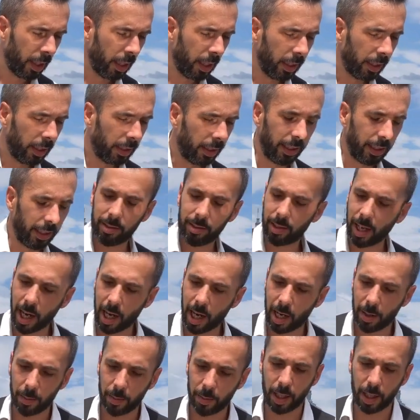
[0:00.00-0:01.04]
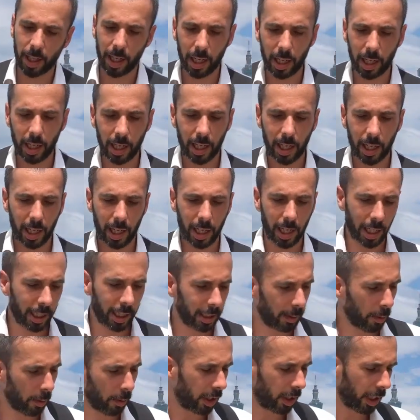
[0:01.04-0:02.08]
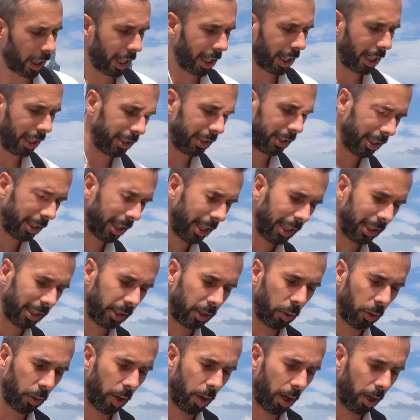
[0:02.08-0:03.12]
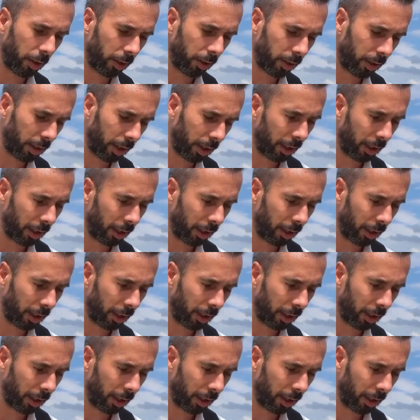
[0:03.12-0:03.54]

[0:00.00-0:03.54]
This time, as much ice as you want.